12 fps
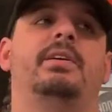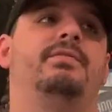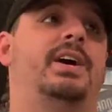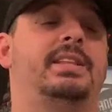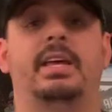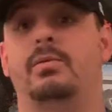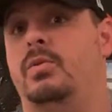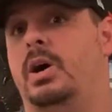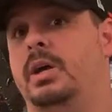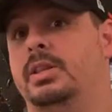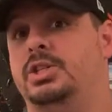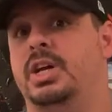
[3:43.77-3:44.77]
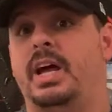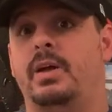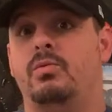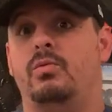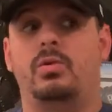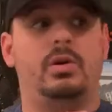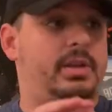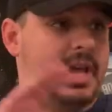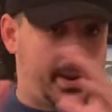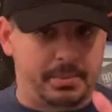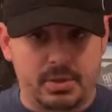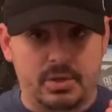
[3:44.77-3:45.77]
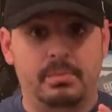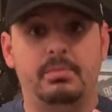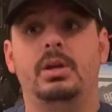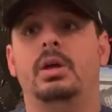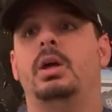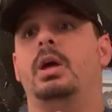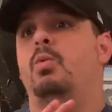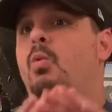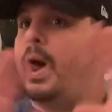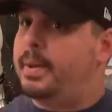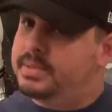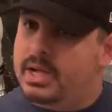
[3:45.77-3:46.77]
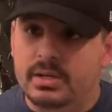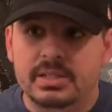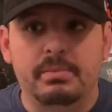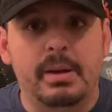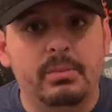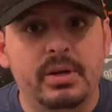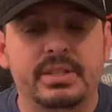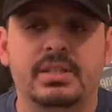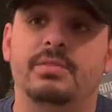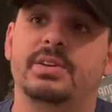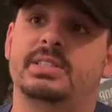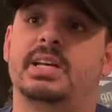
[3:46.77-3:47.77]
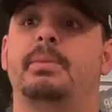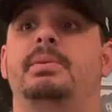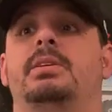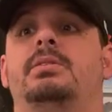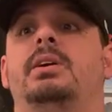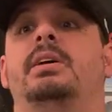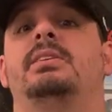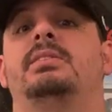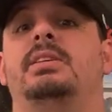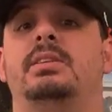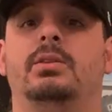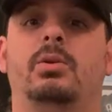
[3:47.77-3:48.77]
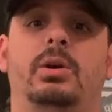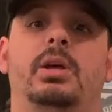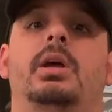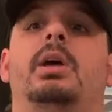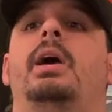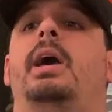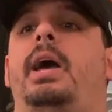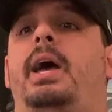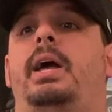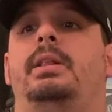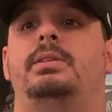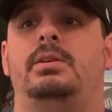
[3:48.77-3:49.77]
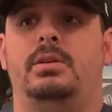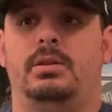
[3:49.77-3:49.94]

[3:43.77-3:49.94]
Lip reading: In fact, the Jedi captured him, wiped out his memories of his time as a Sith Lord, and